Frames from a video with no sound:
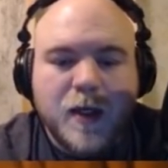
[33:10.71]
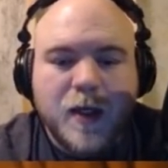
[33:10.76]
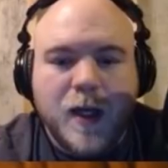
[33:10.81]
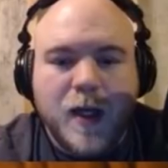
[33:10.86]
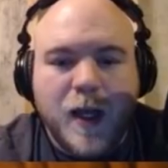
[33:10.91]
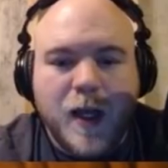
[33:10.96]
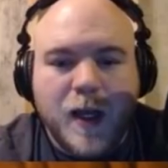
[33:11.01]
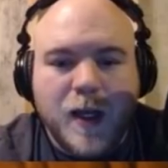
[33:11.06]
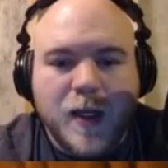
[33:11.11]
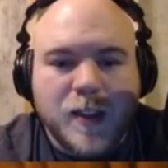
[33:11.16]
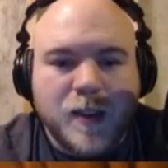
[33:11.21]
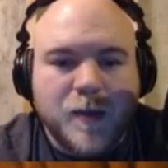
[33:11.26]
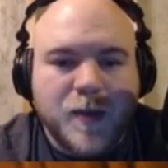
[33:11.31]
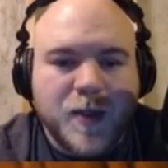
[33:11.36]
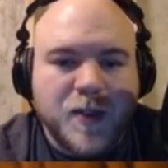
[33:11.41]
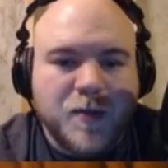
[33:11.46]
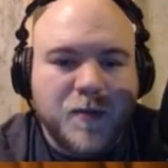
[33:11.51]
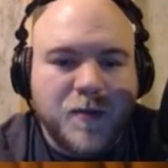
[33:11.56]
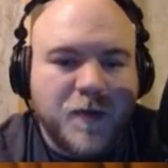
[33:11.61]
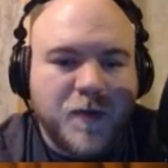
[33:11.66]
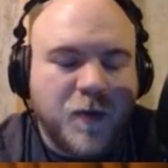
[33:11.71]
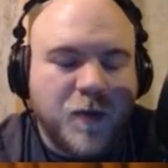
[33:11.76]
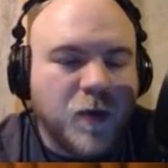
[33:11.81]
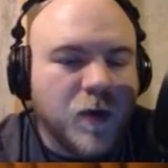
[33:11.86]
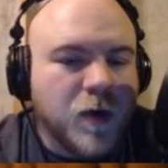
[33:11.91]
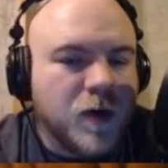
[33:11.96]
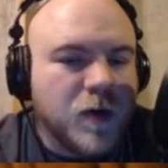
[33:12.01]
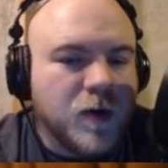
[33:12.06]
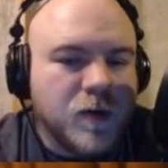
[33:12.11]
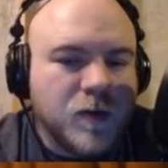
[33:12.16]
And as I mentioned
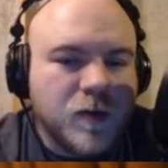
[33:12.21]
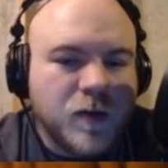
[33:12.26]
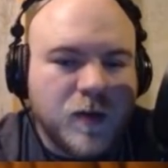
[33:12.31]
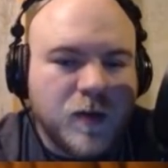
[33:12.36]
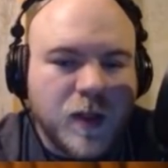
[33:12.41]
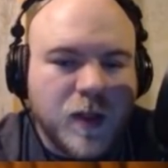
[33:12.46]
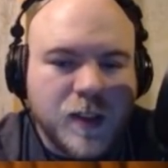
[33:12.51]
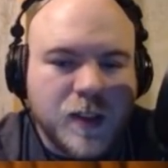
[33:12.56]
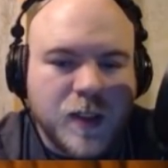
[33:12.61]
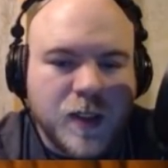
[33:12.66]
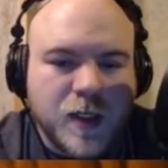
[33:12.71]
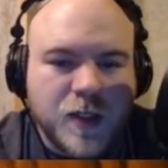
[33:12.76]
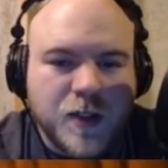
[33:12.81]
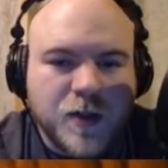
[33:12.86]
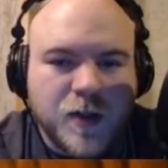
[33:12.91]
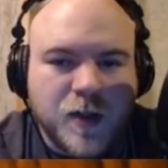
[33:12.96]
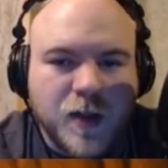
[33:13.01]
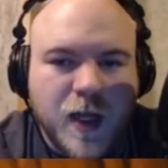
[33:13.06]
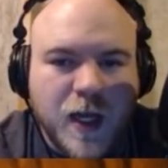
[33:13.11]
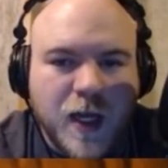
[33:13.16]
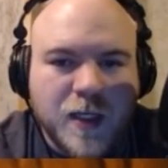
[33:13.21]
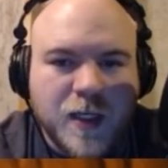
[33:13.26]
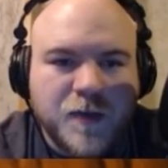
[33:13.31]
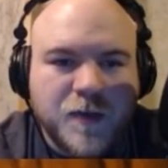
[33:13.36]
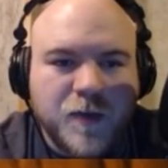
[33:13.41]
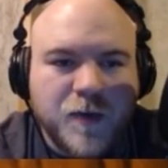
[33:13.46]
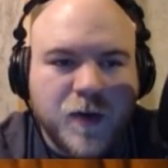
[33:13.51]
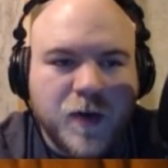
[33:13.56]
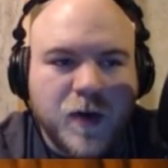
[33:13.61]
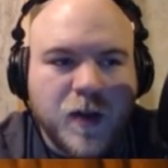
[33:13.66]
before, Glaceon should last
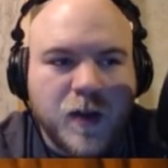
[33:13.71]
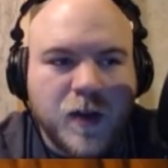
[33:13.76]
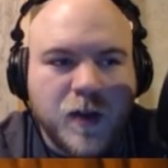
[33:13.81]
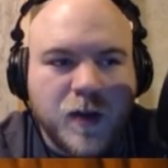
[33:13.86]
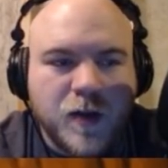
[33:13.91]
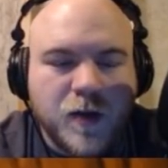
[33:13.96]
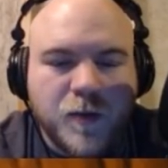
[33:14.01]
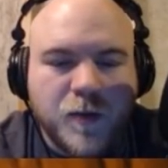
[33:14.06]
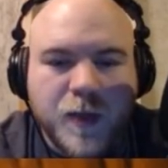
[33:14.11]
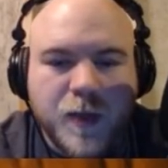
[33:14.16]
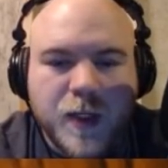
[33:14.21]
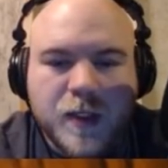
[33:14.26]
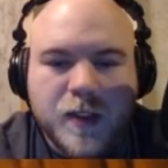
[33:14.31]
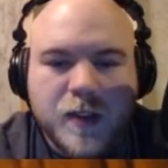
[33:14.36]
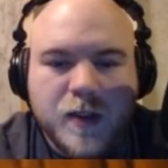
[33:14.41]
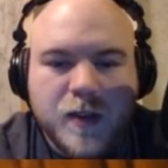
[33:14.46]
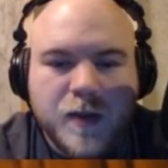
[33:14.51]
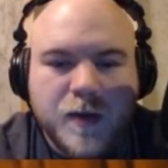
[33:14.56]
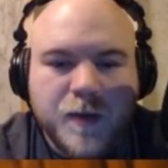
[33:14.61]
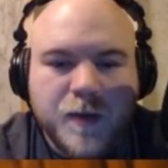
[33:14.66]
for a little bit.